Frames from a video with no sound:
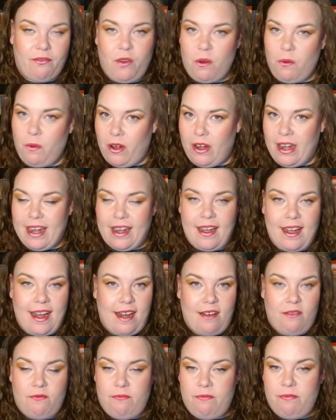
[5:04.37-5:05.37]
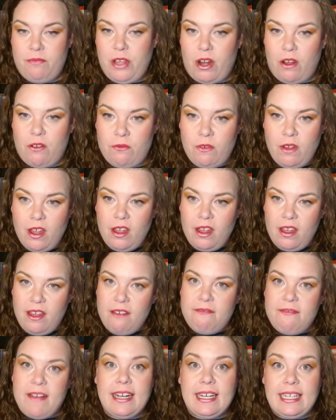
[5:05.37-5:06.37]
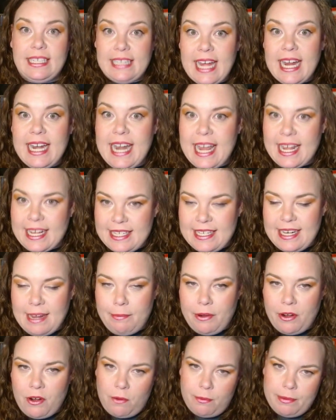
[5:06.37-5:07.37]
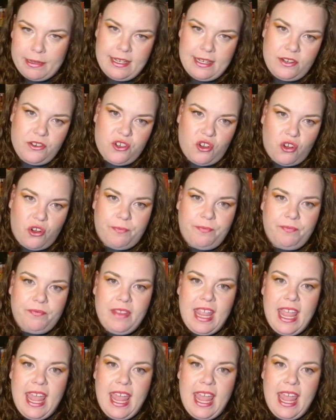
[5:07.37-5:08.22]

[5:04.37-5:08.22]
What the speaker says: forward and finding that next step in her potential.